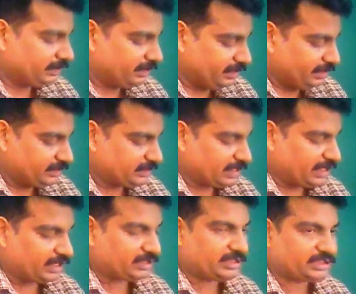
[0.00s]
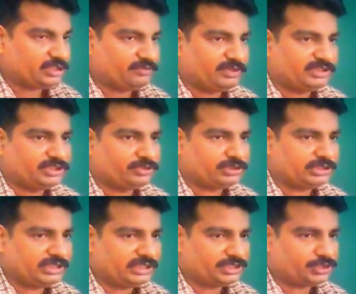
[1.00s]
These are section
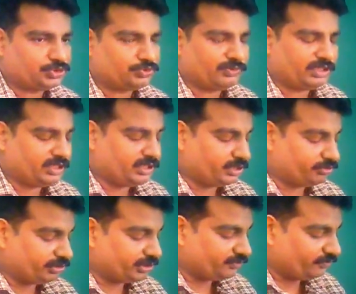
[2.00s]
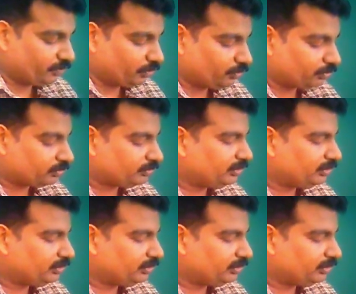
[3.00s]
106 to 124,